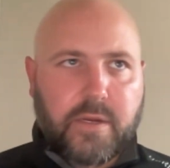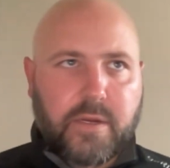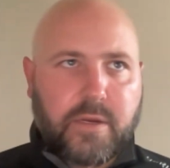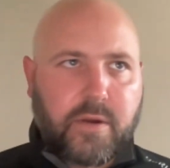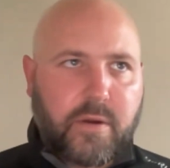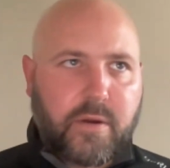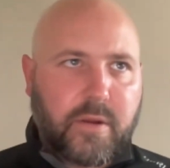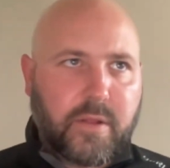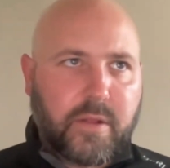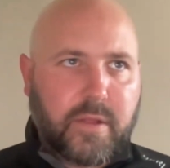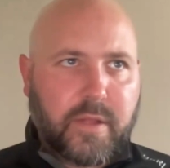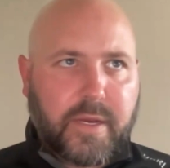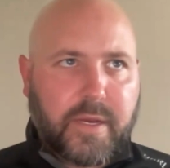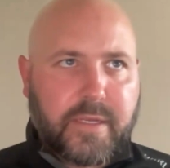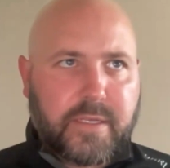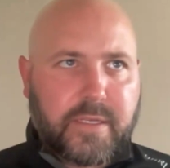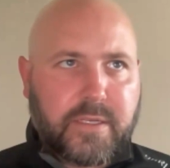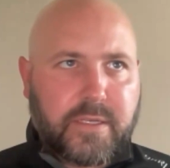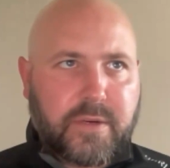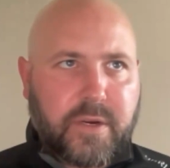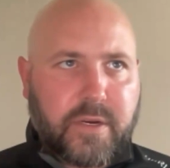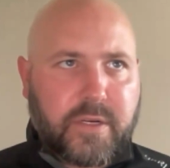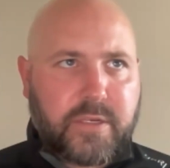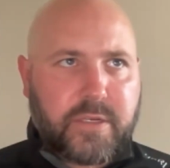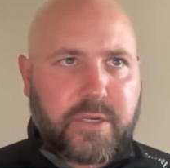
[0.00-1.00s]
During the light
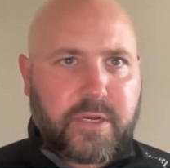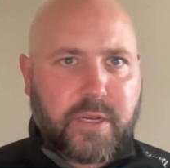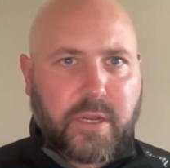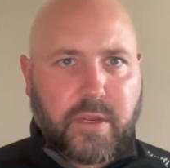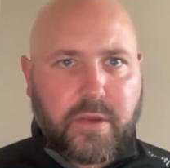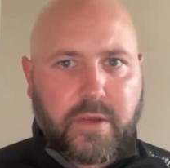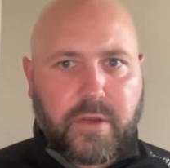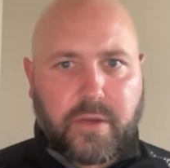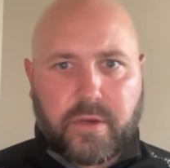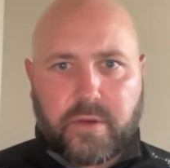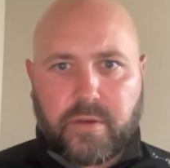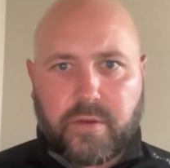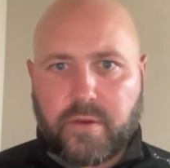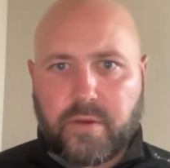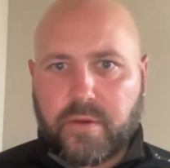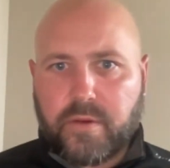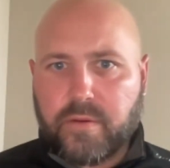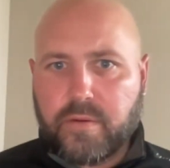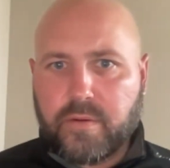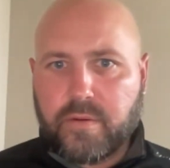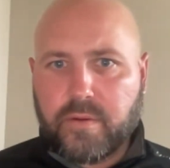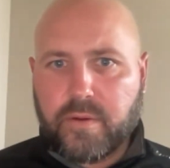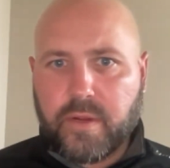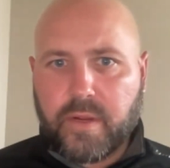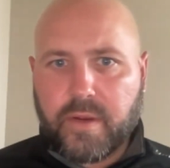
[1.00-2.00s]
stretching, you can
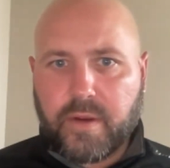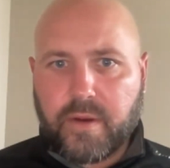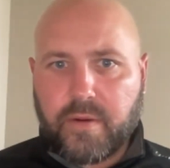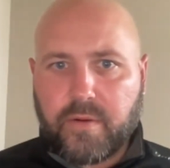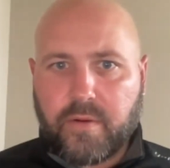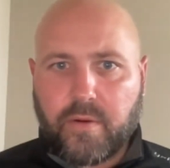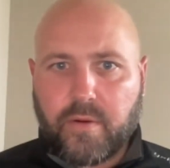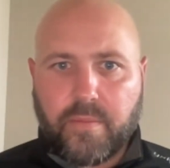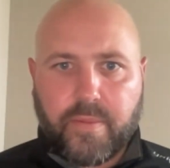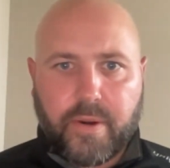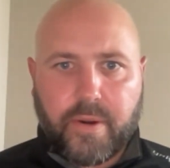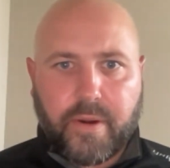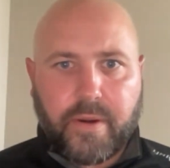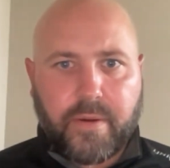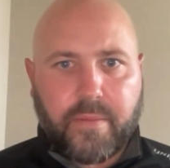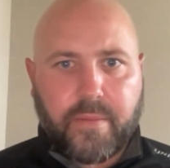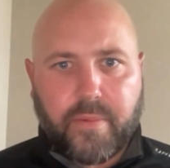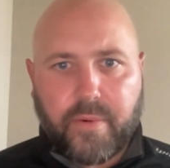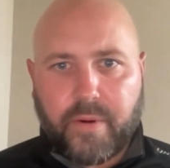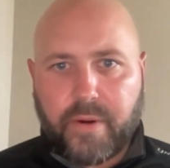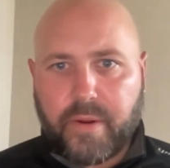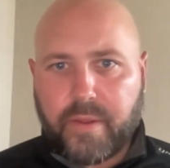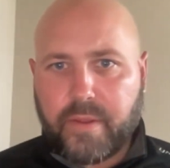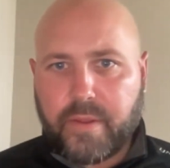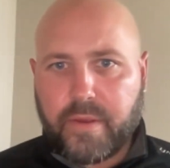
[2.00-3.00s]
incorporate your
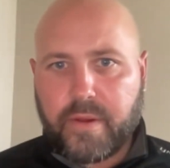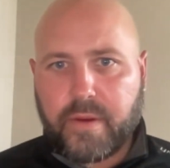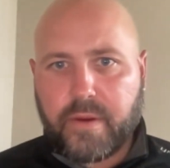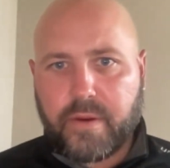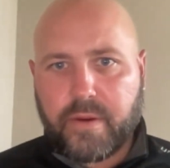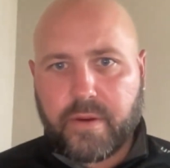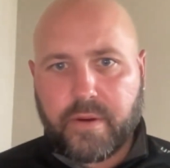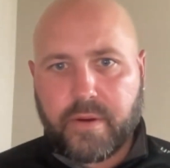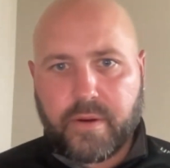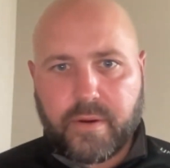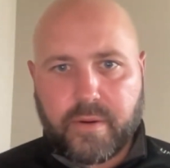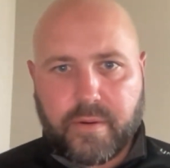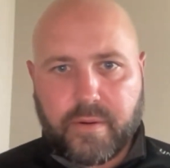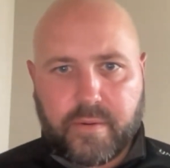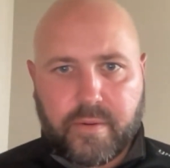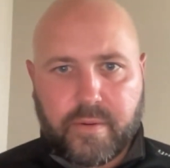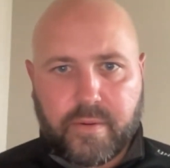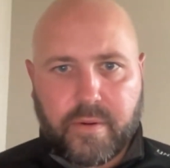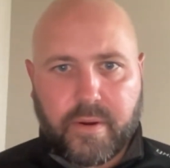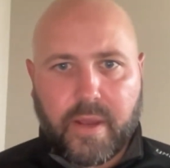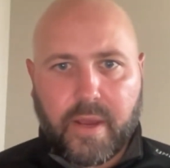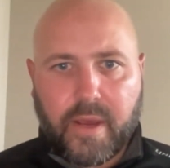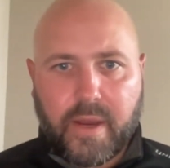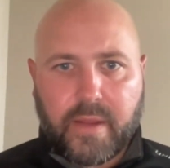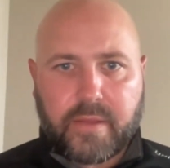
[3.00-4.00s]
breathing or you're
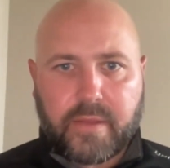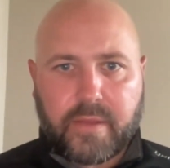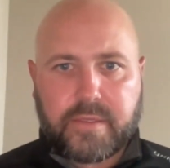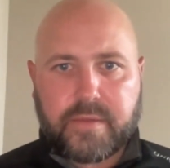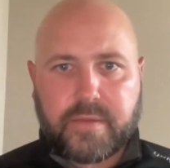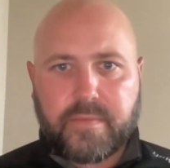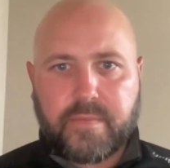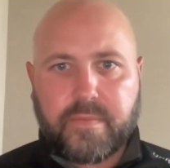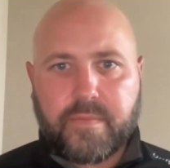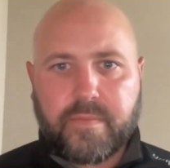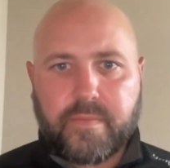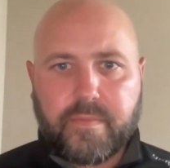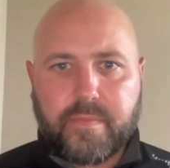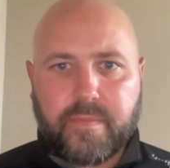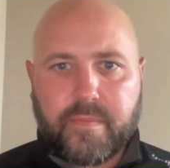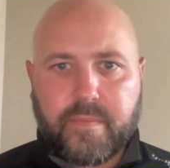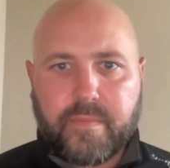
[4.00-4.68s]
adding some